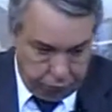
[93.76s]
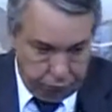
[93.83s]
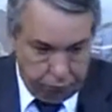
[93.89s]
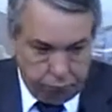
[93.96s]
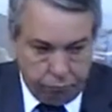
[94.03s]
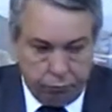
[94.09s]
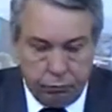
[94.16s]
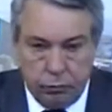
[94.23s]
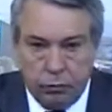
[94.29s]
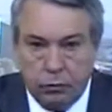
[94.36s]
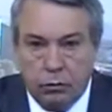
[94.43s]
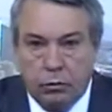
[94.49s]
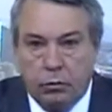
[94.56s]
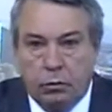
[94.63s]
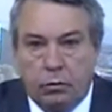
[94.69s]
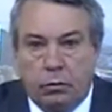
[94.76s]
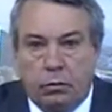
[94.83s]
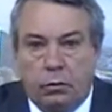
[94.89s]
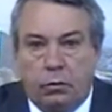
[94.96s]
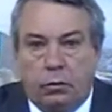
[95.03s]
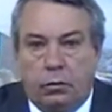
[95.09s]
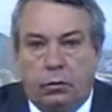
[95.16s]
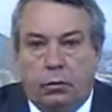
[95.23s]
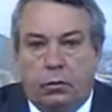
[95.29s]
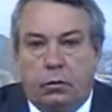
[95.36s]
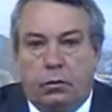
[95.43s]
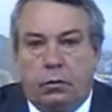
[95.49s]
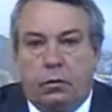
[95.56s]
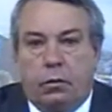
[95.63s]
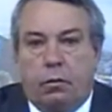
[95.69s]

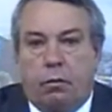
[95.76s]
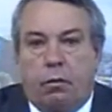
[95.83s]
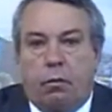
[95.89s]
Nothing is said.